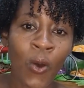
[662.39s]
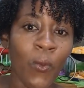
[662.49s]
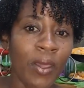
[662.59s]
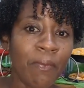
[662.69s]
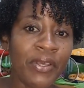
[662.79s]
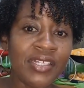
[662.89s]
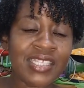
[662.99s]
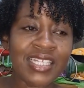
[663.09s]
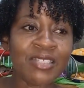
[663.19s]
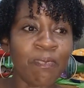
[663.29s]
When
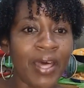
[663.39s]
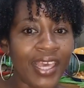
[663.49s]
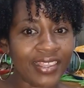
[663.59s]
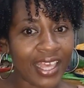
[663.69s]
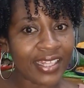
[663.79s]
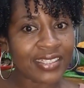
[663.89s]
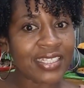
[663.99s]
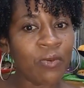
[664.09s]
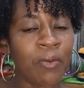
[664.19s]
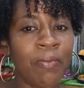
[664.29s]
persons buy that,
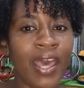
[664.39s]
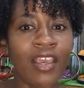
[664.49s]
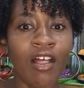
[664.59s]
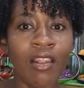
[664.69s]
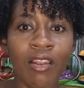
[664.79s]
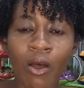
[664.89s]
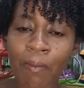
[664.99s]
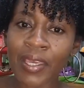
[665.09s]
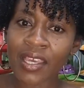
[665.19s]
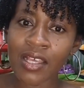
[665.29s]
they would buy a lot
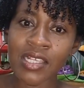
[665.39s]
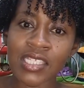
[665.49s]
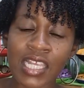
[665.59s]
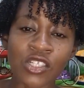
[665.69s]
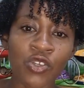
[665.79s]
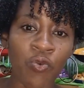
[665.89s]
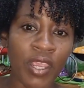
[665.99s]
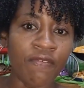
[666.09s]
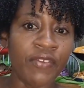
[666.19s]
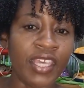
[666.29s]
because it's
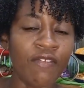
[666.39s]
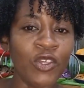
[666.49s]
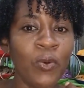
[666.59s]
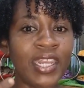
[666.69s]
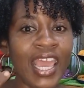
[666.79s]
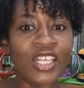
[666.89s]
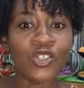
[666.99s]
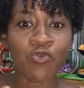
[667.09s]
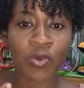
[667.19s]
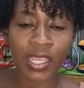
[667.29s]
great for giving you a nice
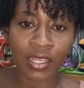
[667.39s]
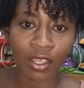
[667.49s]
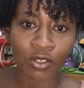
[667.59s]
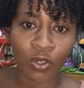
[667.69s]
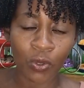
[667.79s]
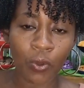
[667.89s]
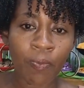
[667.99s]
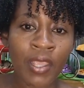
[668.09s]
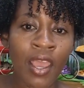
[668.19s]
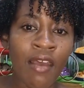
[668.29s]
radiant glow
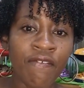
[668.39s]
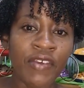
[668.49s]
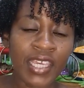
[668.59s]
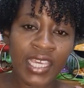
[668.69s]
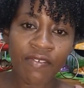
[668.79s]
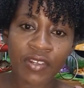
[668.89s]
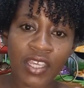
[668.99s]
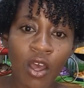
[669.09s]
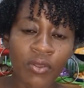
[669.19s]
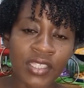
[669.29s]
for
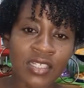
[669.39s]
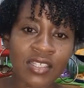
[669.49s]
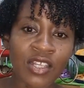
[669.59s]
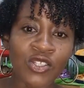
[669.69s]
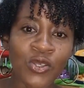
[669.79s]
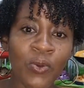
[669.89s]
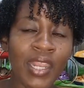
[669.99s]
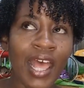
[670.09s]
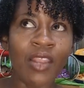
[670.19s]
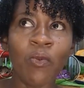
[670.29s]
evening out the skin tone.
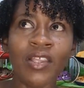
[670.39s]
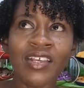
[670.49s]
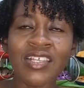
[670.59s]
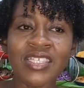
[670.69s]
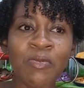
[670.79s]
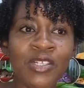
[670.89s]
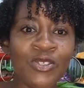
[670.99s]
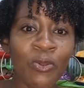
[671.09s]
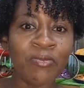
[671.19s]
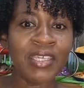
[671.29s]
And one customer
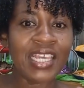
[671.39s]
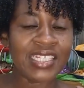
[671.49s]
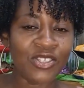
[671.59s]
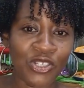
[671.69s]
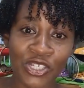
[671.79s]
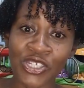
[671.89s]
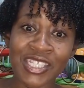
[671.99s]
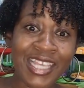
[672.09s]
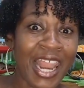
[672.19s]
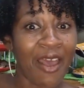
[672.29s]
told me yesterday, she
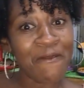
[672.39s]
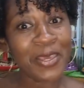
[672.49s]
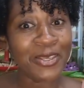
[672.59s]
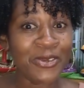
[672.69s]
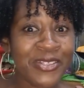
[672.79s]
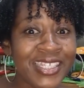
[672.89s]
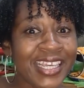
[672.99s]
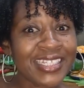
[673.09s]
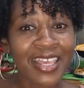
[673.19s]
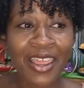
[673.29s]
said, I've been using
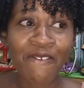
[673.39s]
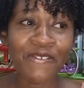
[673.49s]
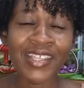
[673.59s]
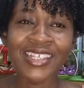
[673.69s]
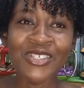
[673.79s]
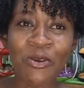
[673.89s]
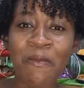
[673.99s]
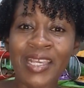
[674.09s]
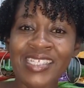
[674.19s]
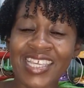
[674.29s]
it and I feel as though
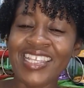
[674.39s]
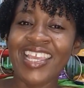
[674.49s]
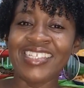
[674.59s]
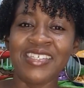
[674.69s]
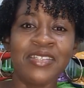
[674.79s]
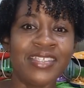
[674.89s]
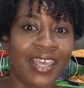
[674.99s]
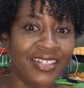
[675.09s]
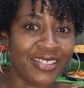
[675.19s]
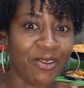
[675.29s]
my skin getting
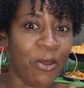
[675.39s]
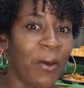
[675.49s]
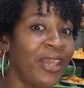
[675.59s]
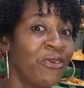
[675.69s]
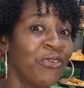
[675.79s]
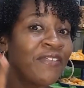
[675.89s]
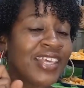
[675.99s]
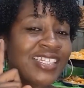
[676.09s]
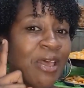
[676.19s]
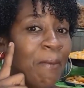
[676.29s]
tighter now. I don't know if
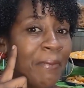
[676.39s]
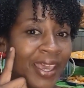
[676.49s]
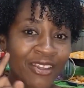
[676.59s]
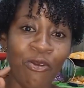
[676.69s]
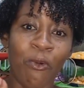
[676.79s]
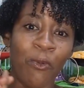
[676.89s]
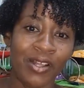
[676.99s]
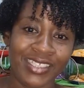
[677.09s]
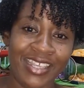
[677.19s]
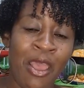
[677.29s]
that's her mind or
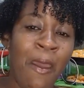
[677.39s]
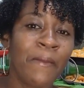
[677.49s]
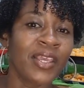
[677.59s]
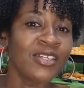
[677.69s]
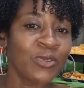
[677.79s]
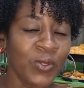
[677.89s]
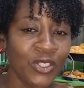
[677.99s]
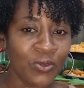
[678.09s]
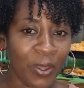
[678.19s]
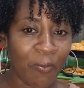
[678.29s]
what, because we
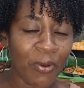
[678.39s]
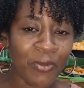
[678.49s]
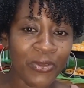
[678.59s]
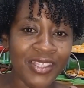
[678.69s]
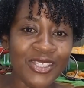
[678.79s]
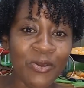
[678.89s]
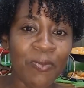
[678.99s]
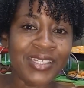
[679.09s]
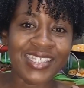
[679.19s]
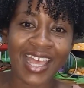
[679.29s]
do not promote the soap
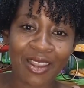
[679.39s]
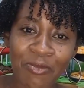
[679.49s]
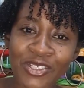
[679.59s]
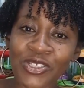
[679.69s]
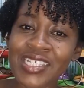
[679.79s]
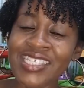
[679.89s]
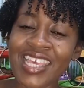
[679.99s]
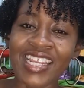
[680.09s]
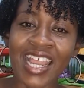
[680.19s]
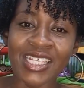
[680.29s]
as that, but she
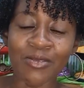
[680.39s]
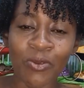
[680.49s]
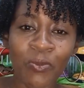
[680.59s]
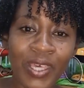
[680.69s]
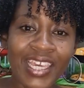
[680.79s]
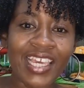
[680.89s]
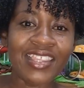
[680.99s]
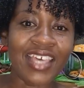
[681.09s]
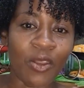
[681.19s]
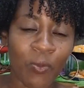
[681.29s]
said it has been working
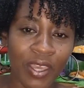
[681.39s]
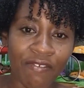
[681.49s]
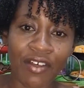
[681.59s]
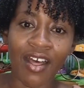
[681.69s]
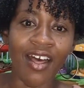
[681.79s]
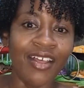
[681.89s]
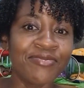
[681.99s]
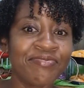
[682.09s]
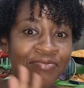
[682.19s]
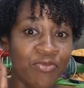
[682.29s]
that way for her.
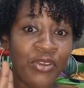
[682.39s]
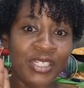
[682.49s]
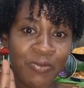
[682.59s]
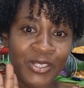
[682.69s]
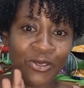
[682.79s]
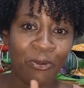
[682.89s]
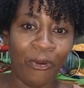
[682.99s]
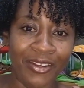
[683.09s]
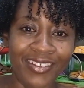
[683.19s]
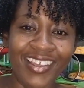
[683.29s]
Praise be to
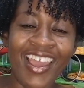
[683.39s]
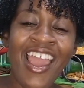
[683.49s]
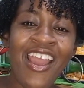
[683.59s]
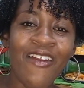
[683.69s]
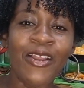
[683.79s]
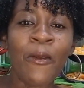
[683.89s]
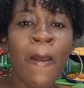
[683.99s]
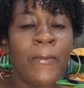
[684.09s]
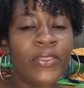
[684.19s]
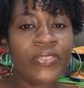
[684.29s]
God. Right,
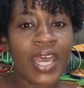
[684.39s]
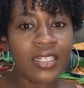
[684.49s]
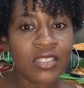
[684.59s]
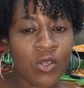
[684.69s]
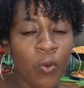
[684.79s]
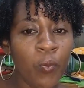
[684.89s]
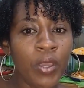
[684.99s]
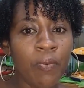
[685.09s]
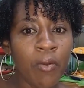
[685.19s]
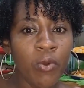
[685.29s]
but that soap, we
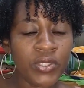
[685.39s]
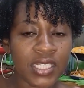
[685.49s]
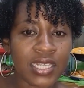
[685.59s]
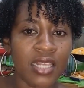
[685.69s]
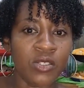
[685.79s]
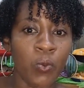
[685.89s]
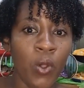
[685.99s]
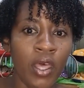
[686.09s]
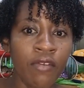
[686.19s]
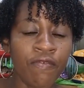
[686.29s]
promote it as
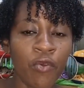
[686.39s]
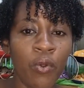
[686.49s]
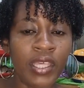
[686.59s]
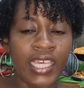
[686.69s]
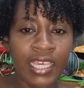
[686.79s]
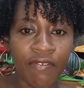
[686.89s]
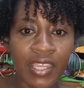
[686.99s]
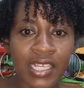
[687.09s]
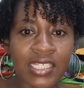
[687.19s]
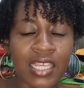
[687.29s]
one for
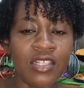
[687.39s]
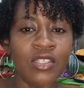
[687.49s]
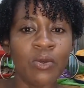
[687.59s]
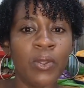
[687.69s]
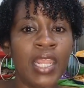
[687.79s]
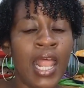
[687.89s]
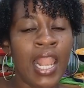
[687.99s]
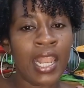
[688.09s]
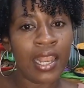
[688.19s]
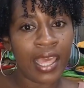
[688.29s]
evening skin tone,
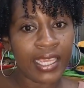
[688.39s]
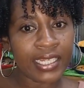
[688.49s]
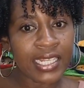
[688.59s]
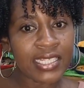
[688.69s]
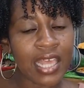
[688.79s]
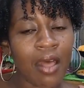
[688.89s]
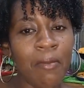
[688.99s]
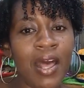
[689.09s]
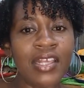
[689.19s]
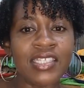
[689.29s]
lightening dark
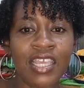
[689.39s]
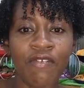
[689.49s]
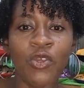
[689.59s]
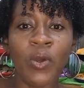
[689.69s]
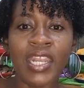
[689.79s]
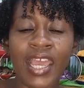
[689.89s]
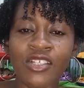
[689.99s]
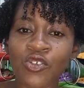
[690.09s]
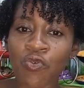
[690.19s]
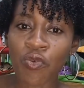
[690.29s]
marks, give you a
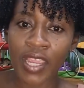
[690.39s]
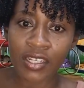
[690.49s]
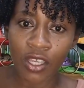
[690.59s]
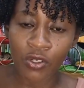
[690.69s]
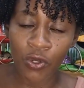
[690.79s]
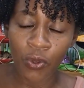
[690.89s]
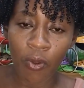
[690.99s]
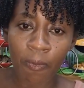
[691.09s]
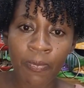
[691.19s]
nice radiant glow.